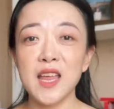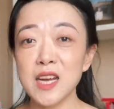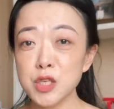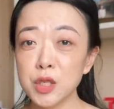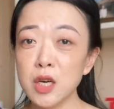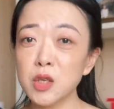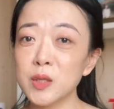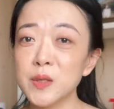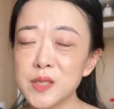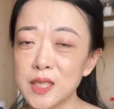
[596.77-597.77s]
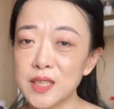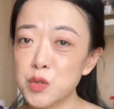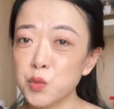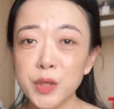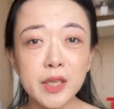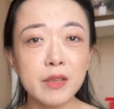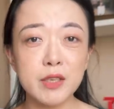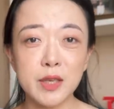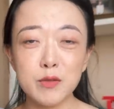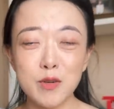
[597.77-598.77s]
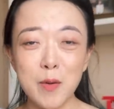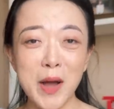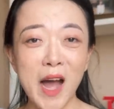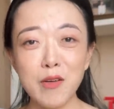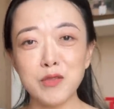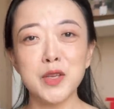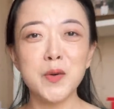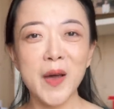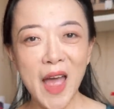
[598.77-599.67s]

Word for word: And that should conclude this weekly video from Avenue